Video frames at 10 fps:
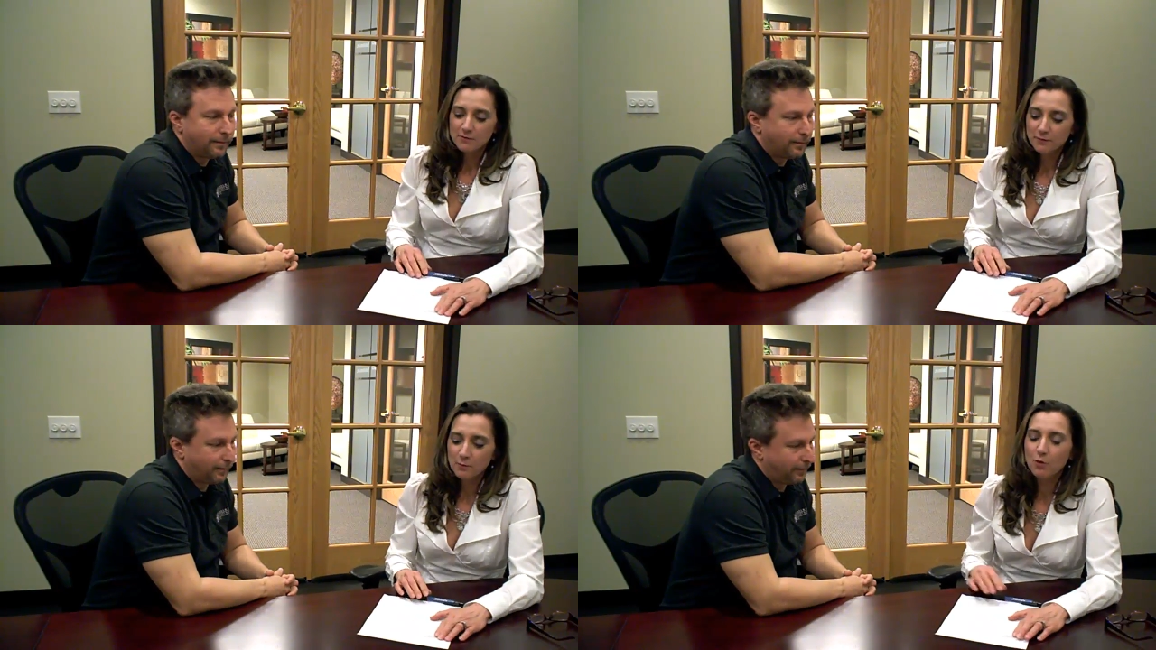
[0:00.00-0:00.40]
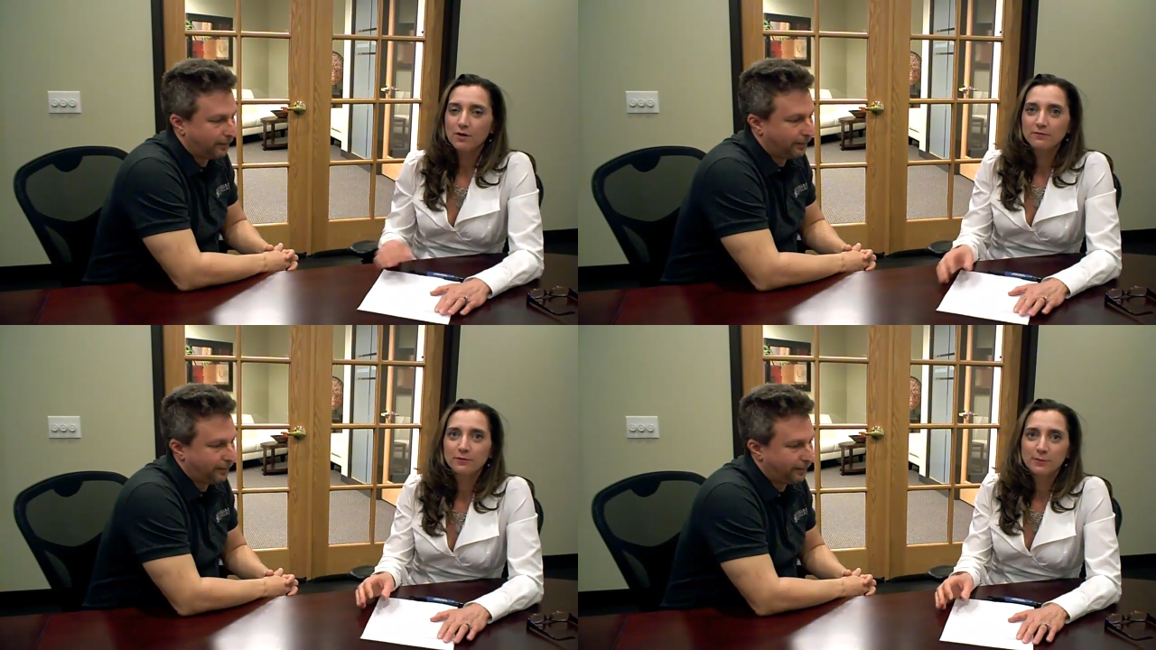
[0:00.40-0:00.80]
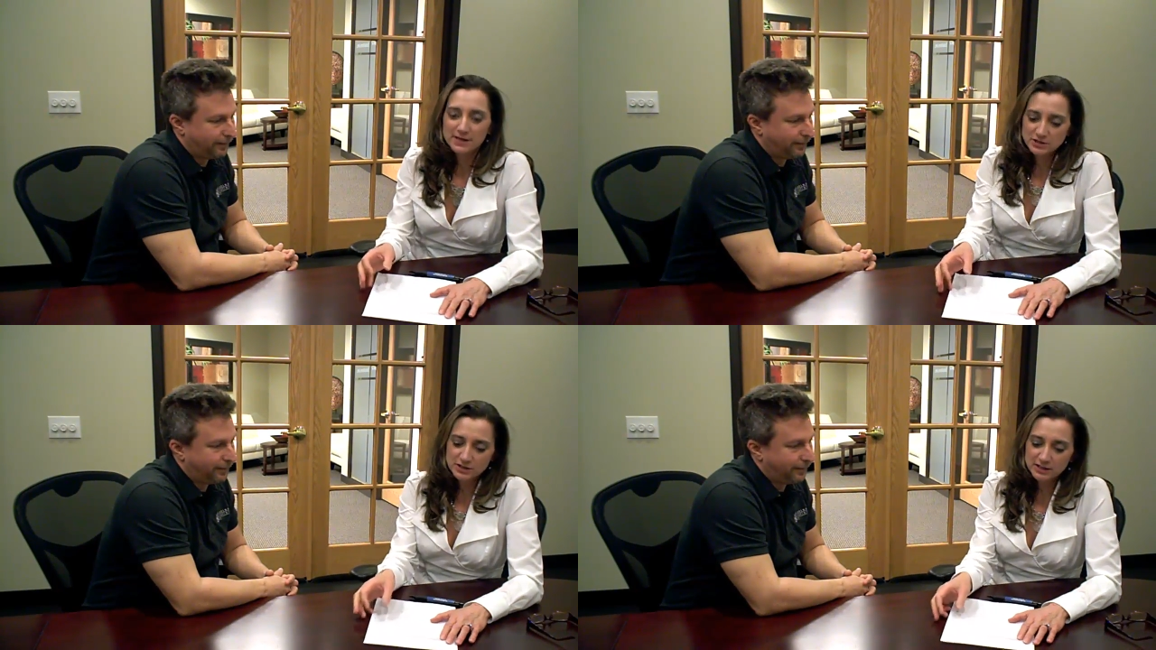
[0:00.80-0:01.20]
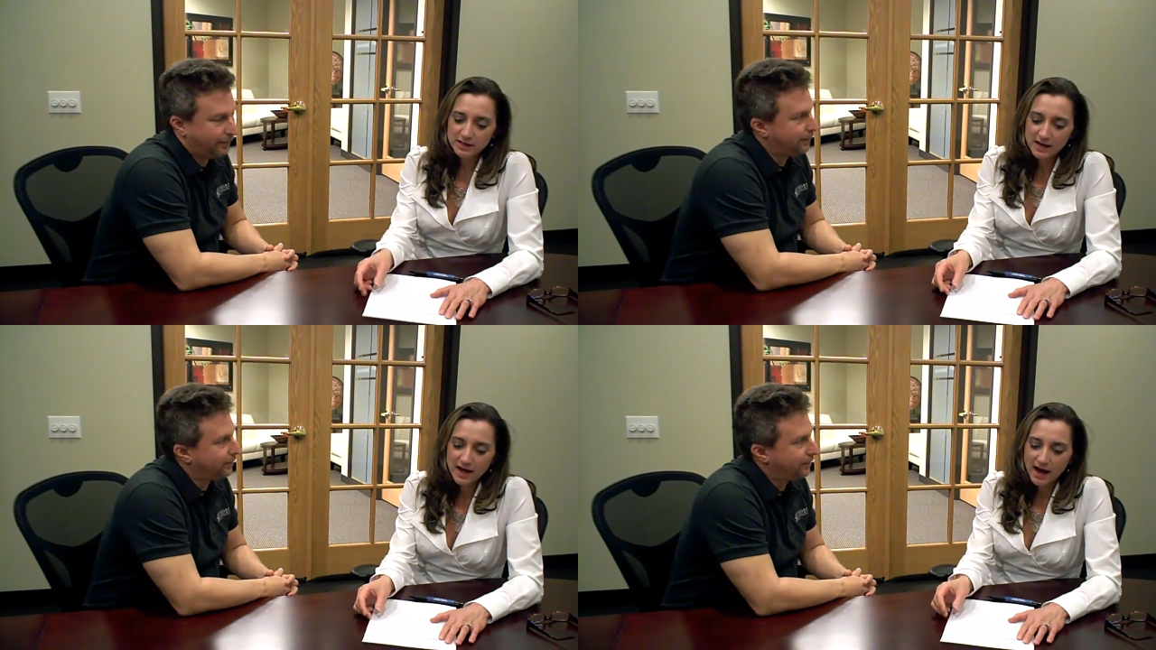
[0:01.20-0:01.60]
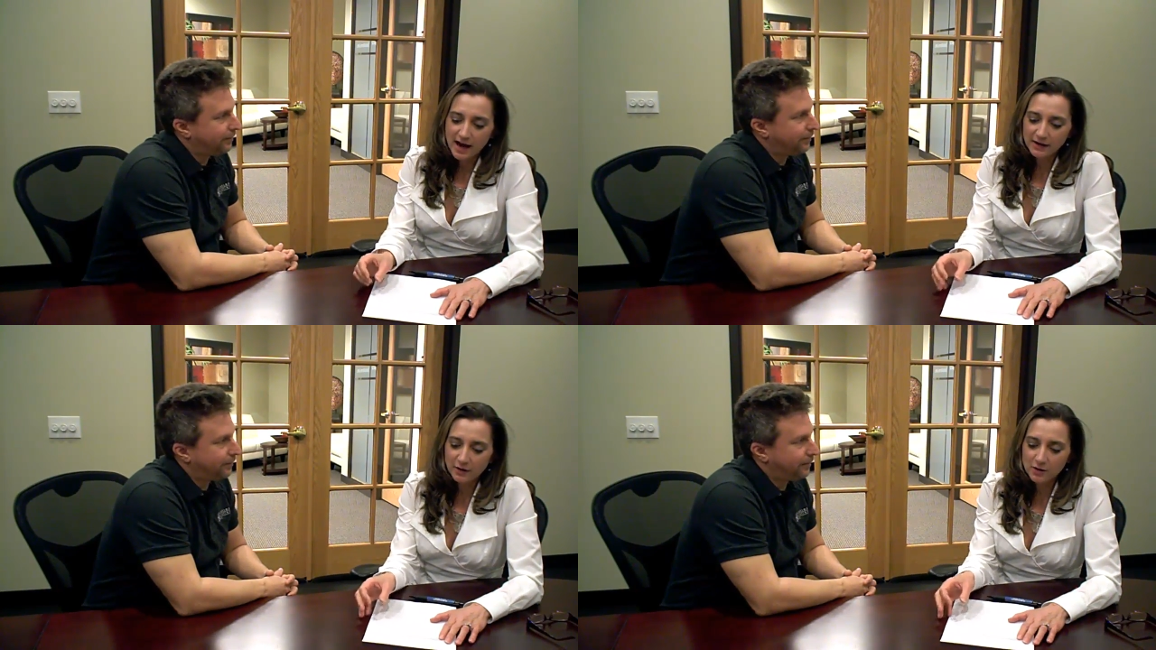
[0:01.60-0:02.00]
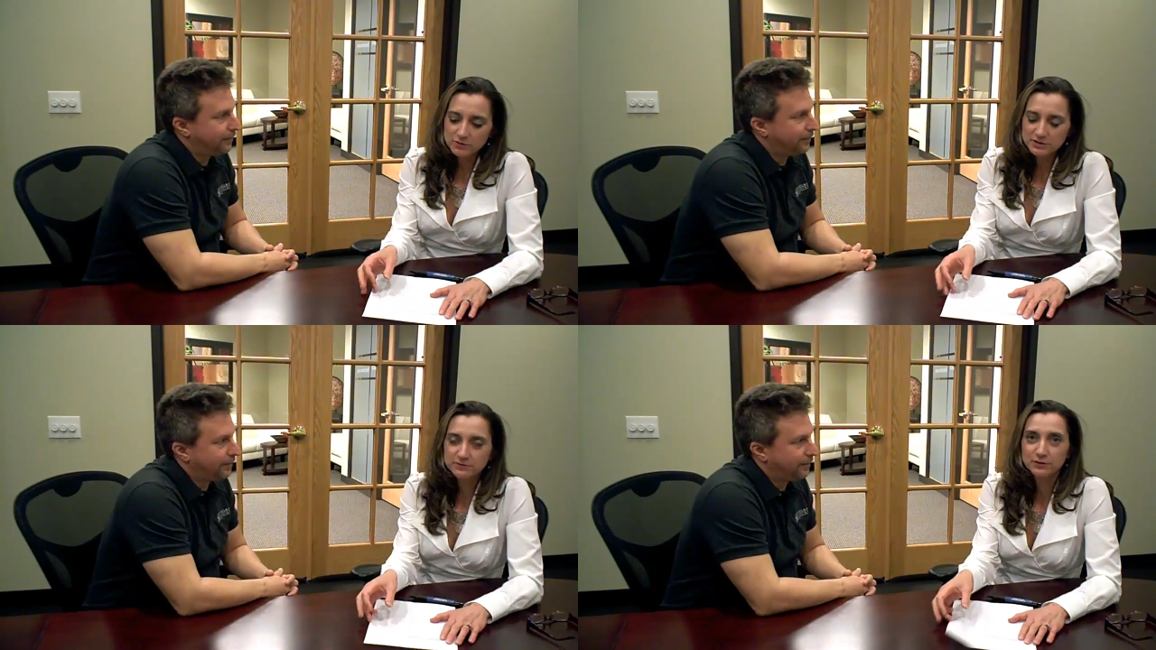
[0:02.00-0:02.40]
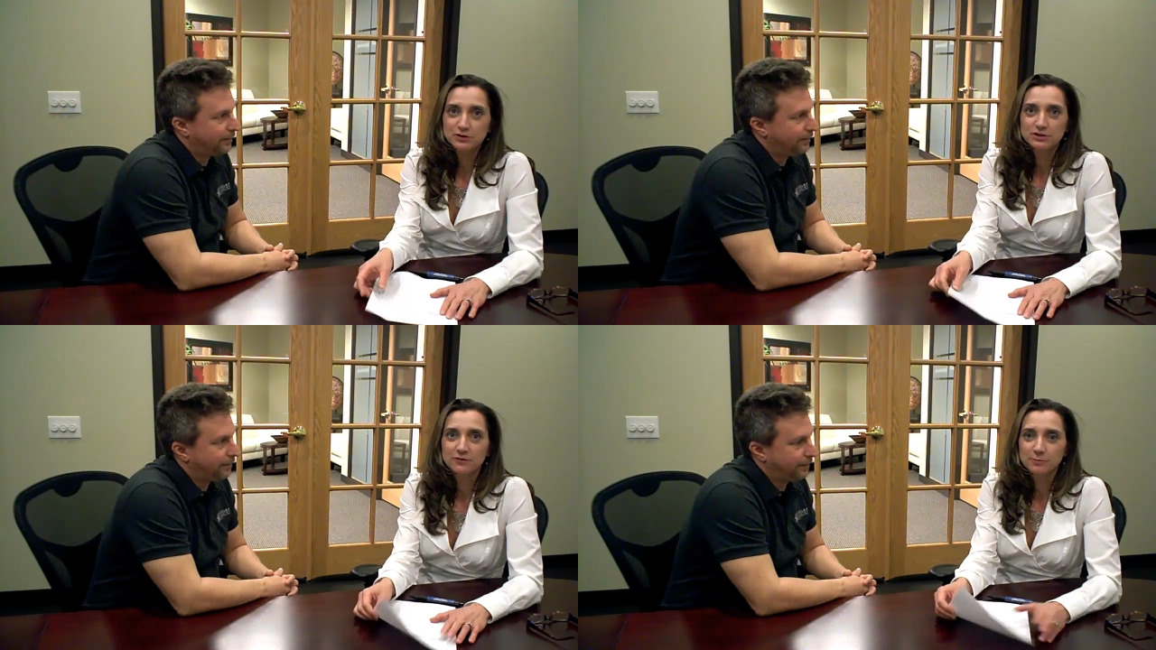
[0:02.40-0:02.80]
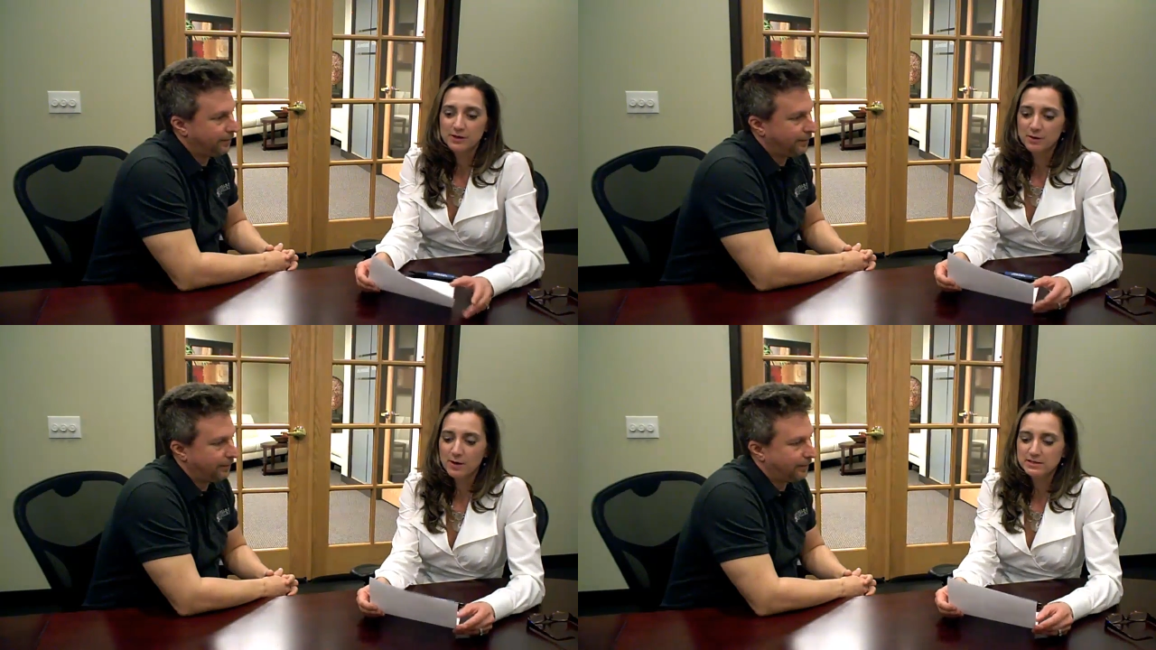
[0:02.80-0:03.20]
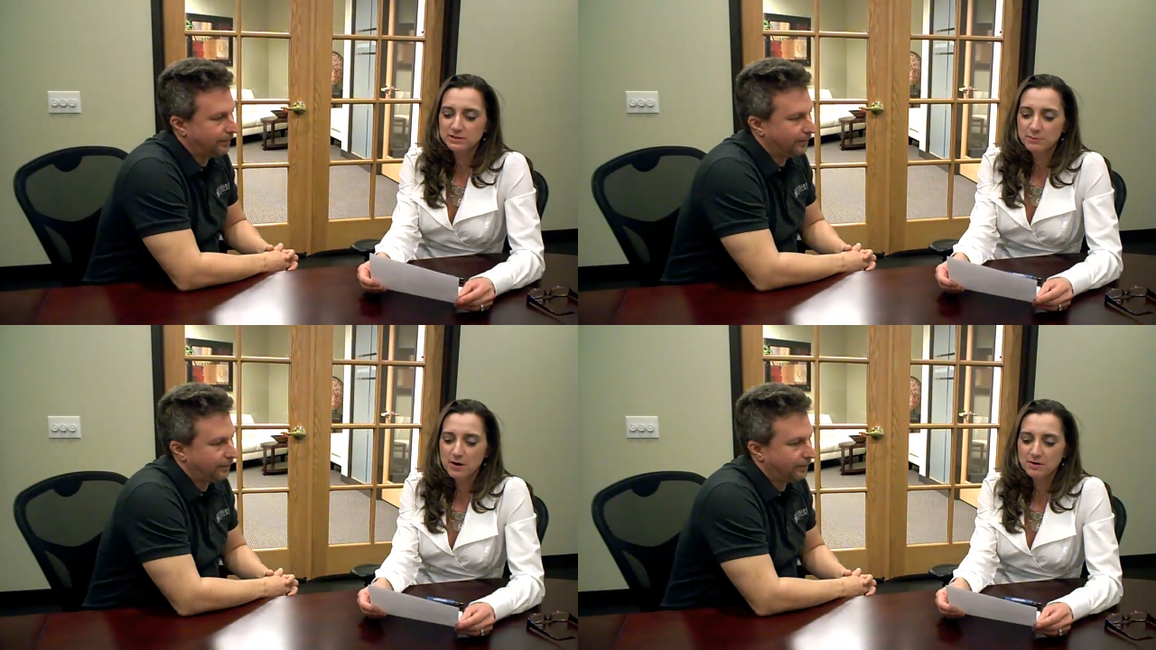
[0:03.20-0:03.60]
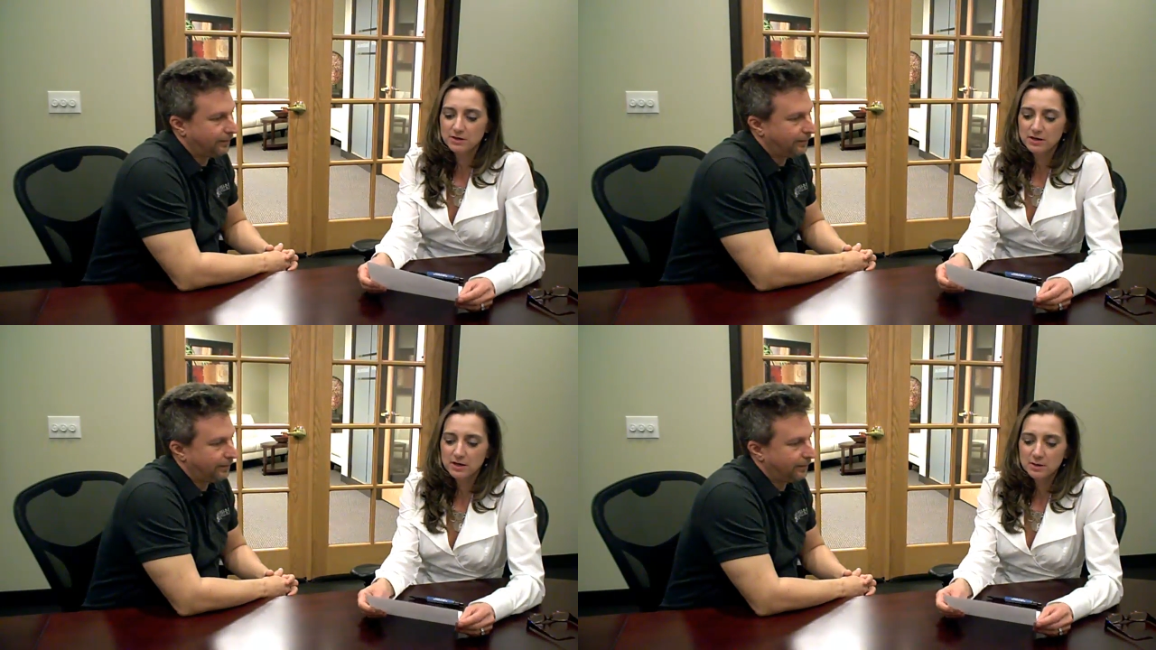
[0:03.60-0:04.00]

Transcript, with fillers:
Speaker 1: For more information on our hosted version of POS Smart,